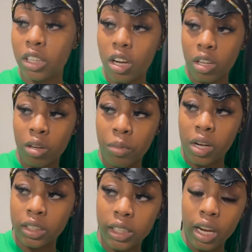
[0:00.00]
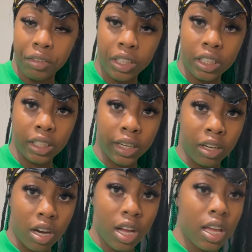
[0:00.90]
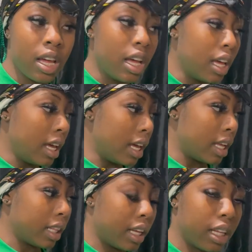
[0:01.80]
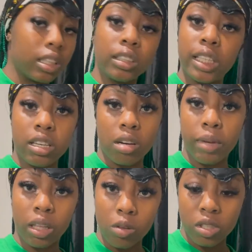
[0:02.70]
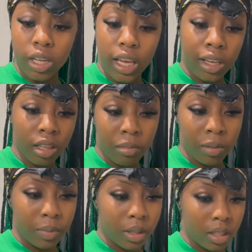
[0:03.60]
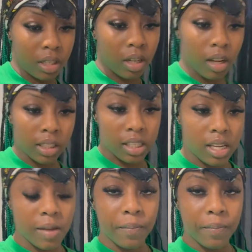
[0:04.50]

on unboxing everything that I got and then taking out my clothes and hanging them up in the closet.